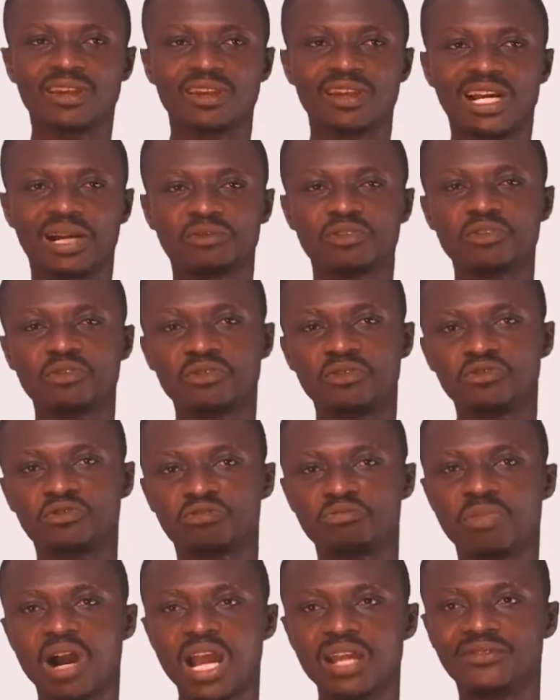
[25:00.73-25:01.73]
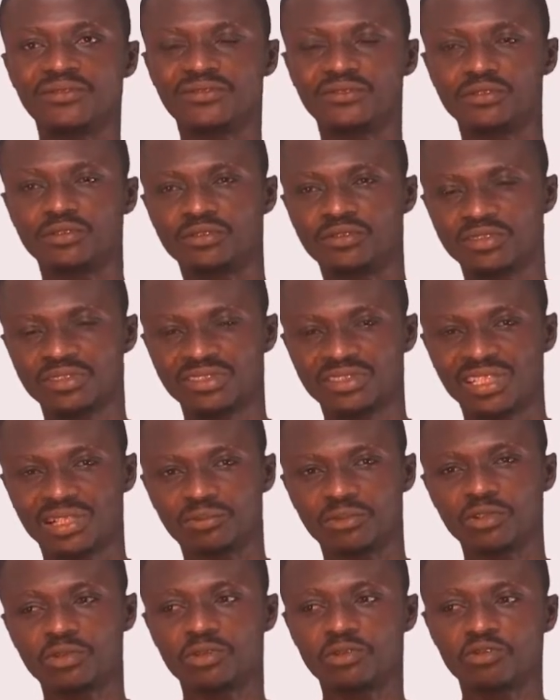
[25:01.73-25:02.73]
I'm not going to buy food, I'm
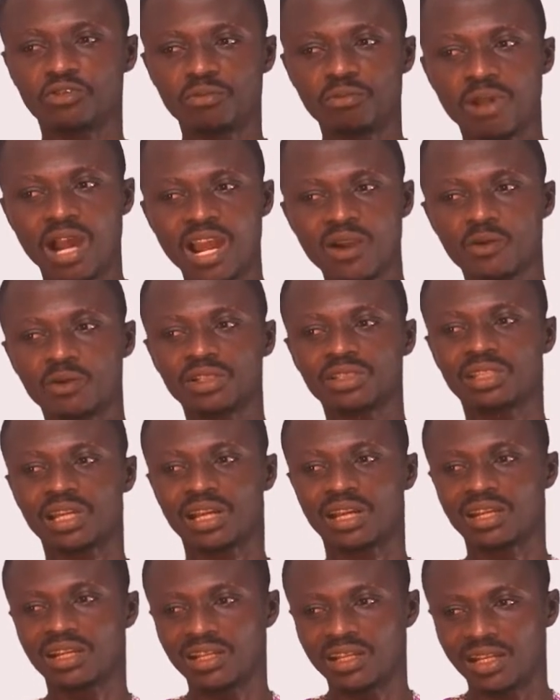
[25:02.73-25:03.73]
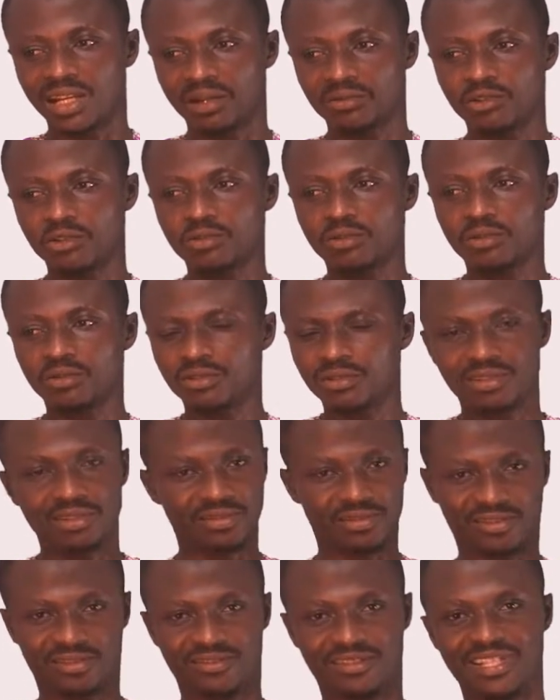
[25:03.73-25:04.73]
not going to buy water, I'm not going.
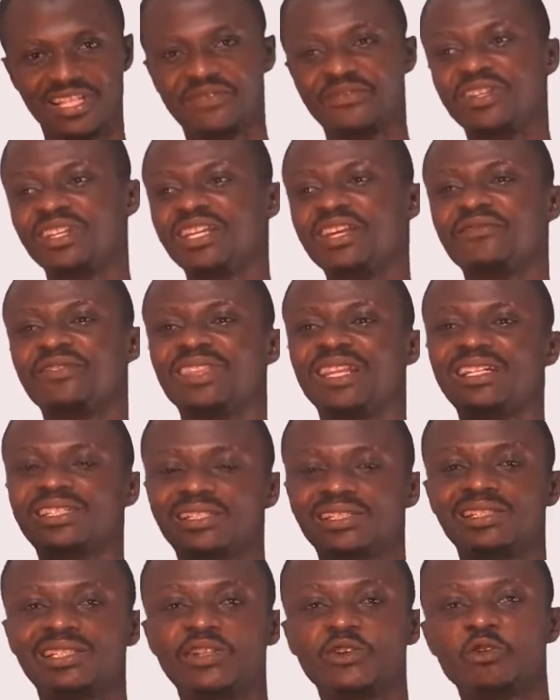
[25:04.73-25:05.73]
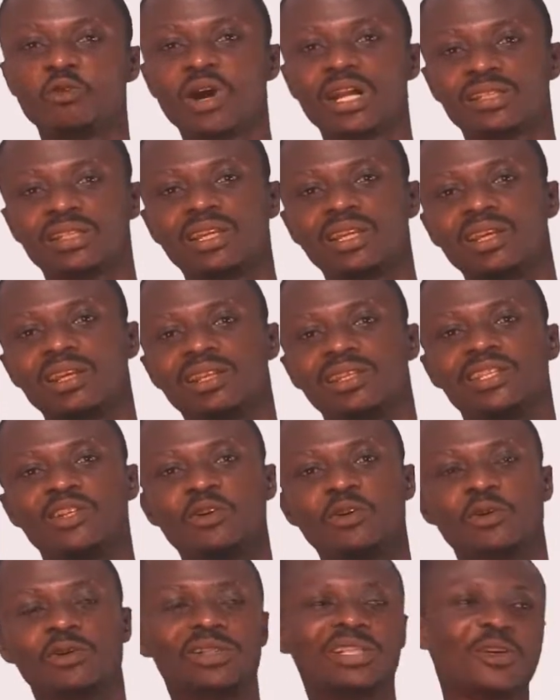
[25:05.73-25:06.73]
Even if nothing, they'll what?
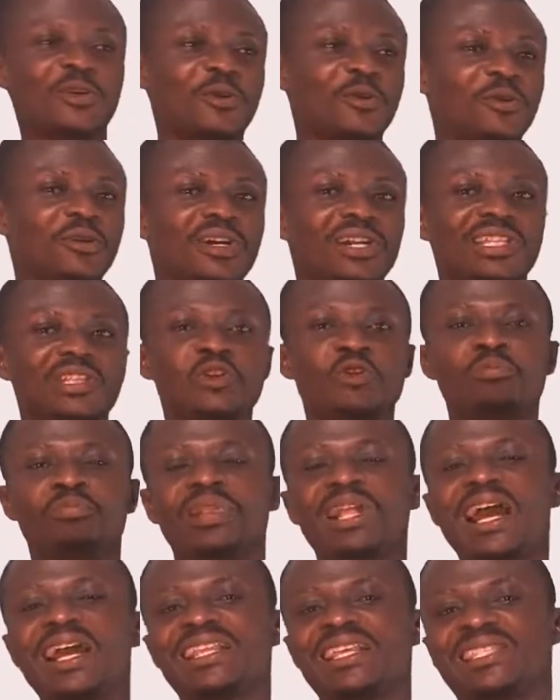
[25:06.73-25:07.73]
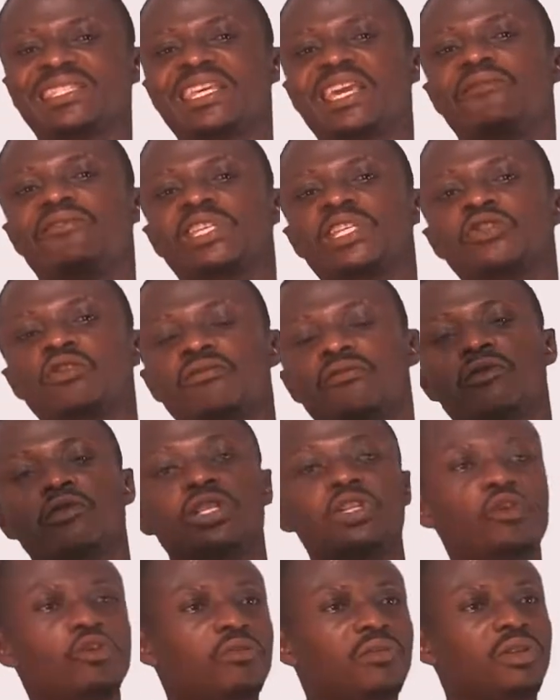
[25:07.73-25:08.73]
They'll apply the services of, or
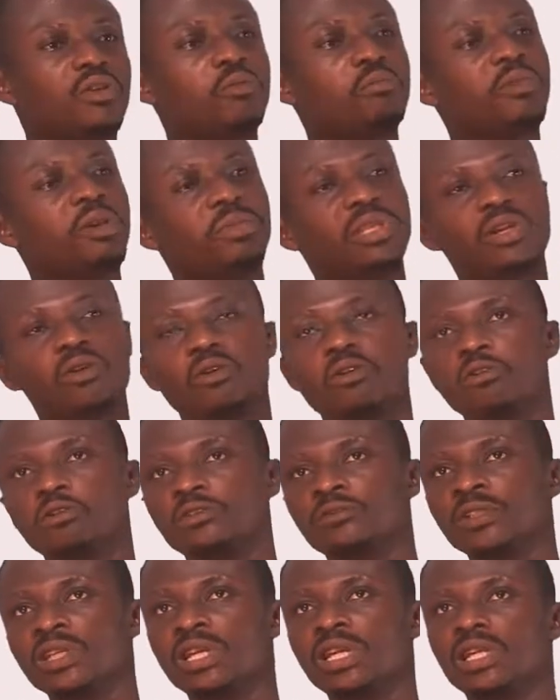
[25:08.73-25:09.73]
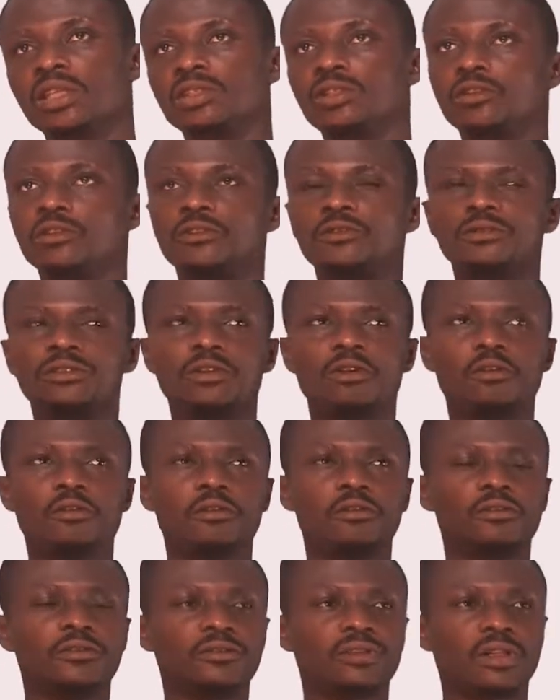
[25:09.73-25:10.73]
maybe they'll how
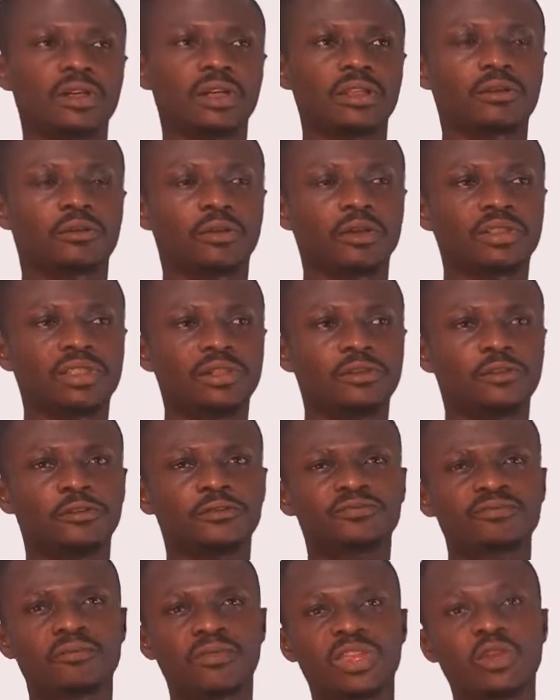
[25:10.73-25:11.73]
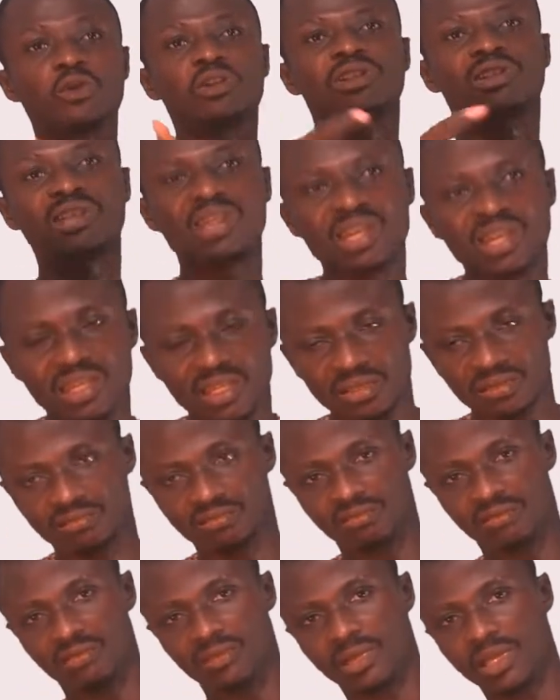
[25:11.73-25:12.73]
do you call it? They'll take
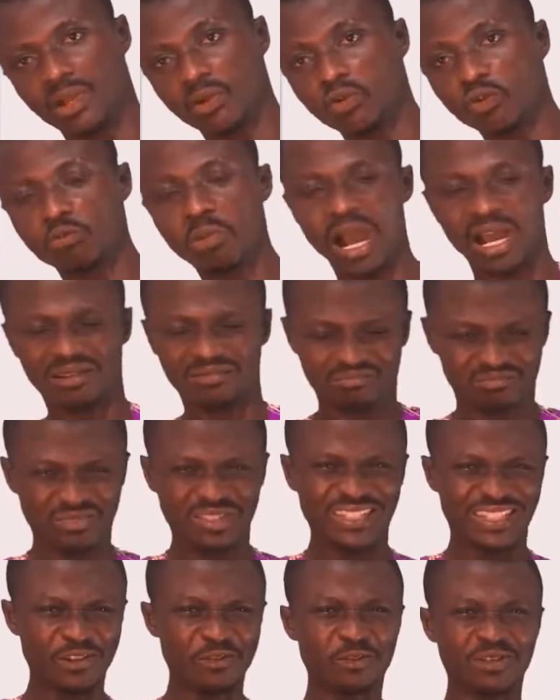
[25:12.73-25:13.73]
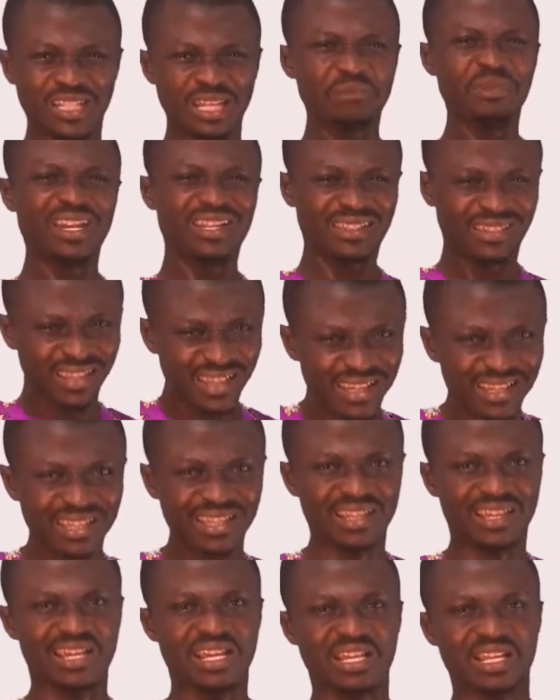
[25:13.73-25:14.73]
Uber. They may
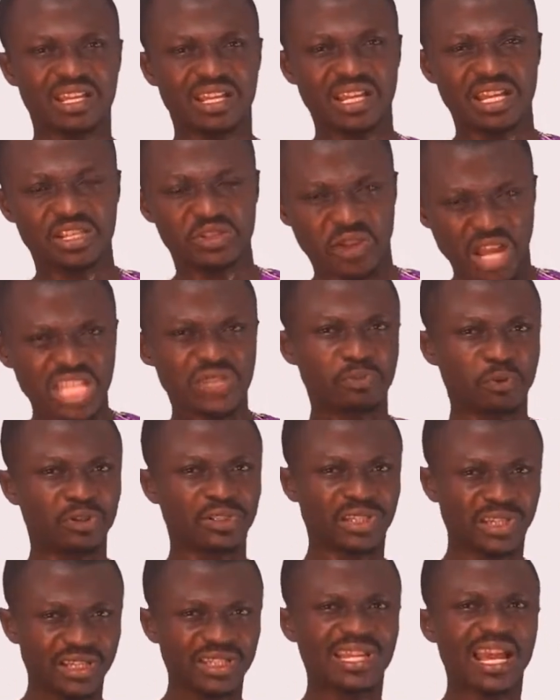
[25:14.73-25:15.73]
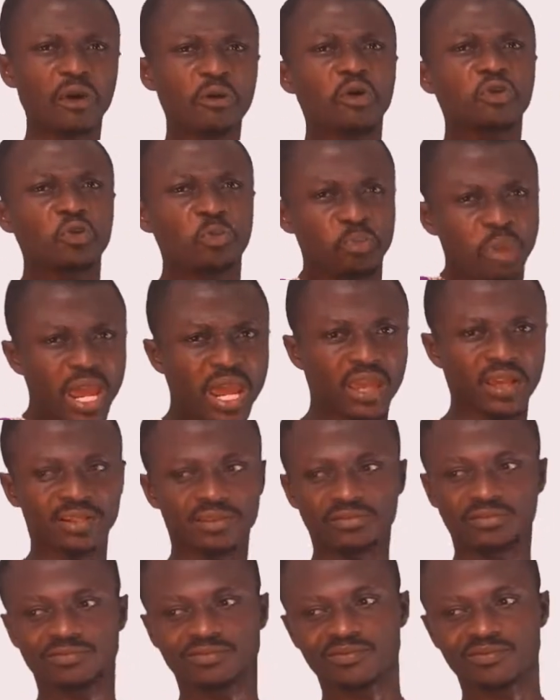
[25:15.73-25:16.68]
take transport, and they are going to pay.